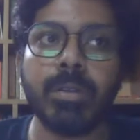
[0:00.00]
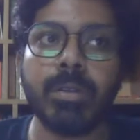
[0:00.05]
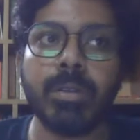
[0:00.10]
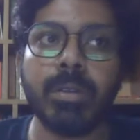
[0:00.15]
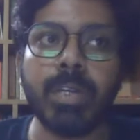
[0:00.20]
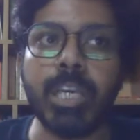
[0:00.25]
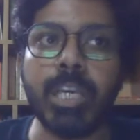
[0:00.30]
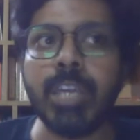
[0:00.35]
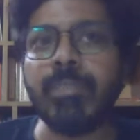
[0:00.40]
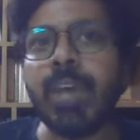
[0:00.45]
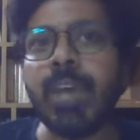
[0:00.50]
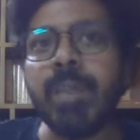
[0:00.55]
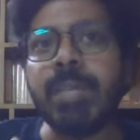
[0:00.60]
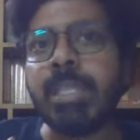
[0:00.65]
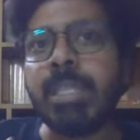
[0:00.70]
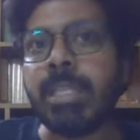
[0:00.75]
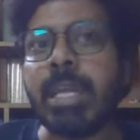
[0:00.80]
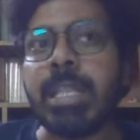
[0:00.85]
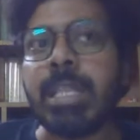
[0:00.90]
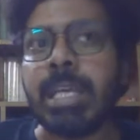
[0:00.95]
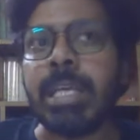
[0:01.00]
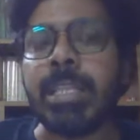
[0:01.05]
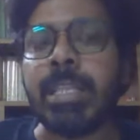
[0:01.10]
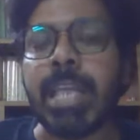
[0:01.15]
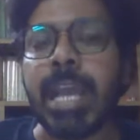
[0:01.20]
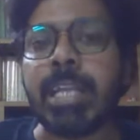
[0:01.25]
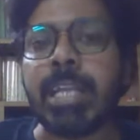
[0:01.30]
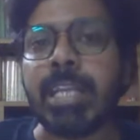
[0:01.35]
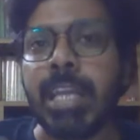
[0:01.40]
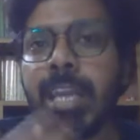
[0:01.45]
If I'm a Dalit,
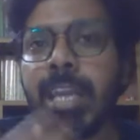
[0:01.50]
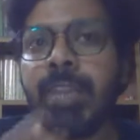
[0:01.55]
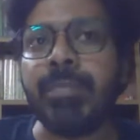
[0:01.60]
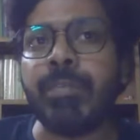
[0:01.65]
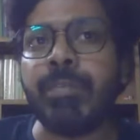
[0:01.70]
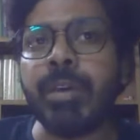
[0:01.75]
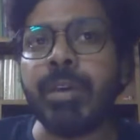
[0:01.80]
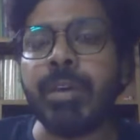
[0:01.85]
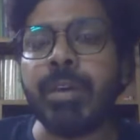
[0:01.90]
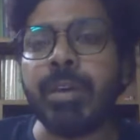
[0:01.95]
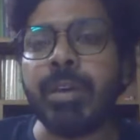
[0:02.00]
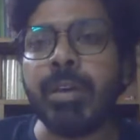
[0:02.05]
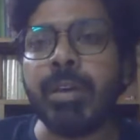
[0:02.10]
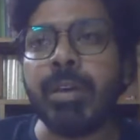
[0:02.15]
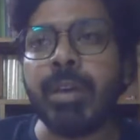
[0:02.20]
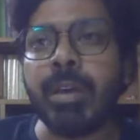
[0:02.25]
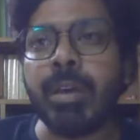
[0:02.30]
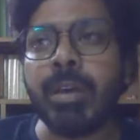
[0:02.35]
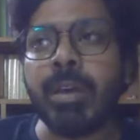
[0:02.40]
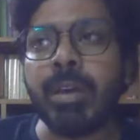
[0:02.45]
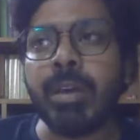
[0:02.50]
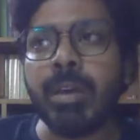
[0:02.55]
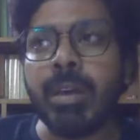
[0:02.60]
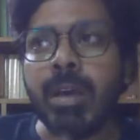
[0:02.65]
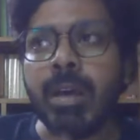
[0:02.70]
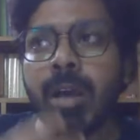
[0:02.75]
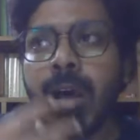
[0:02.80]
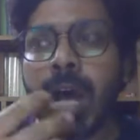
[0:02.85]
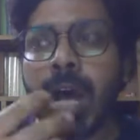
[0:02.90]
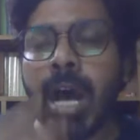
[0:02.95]
and if
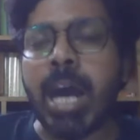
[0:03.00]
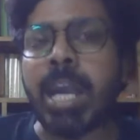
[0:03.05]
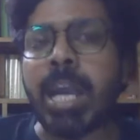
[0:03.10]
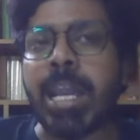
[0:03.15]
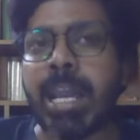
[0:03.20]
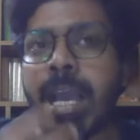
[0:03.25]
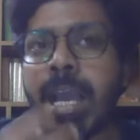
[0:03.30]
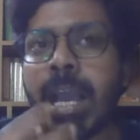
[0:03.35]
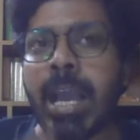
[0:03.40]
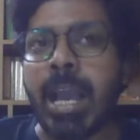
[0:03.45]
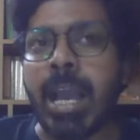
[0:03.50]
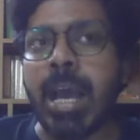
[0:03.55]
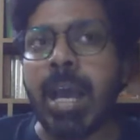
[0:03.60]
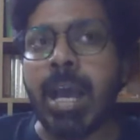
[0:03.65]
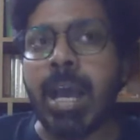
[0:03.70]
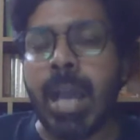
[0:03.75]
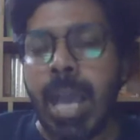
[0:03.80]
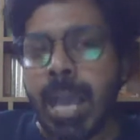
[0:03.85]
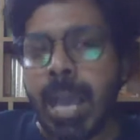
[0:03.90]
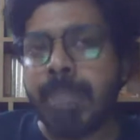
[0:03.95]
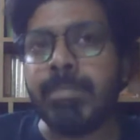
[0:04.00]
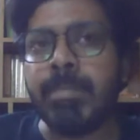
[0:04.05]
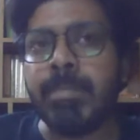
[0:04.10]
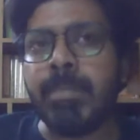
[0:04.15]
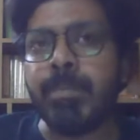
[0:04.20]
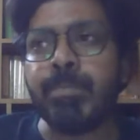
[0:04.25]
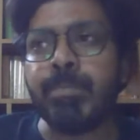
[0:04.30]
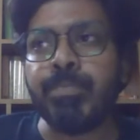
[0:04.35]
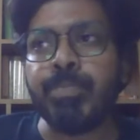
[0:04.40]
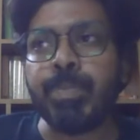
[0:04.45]
I am
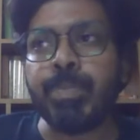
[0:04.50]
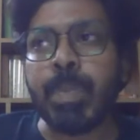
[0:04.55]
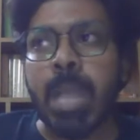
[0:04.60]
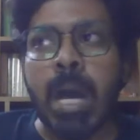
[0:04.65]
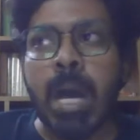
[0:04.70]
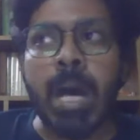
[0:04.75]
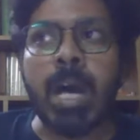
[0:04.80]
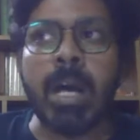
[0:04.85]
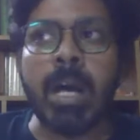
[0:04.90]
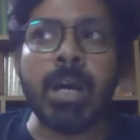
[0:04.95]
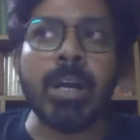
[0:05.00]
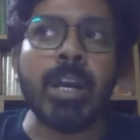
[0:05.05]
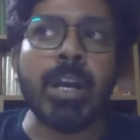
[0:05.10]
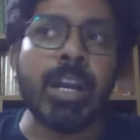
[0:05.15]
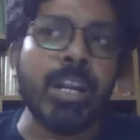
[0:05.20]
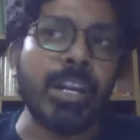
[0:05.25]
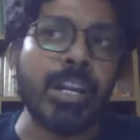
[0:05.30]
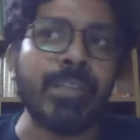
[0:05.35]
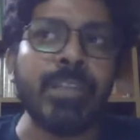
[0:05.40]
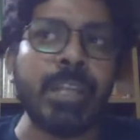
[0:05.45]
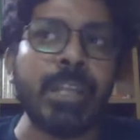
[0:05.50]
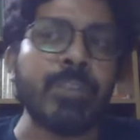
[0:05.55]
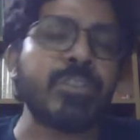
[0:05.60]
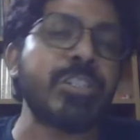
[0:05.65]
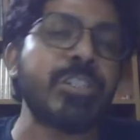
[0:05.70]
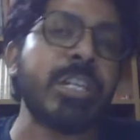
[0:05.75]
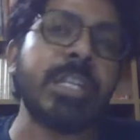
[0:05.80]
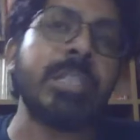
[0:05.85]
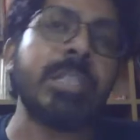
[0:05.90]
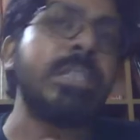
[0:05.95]
a
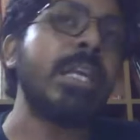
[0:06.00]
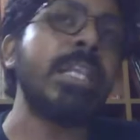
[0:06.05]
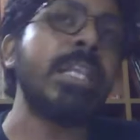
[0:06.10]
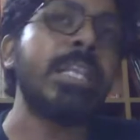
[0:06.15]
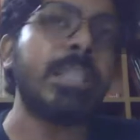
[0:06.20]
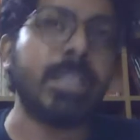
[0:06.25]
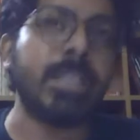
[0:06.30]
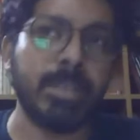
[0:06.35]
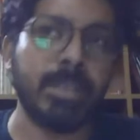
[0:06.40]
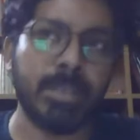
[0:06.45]
revolutionary Dalit,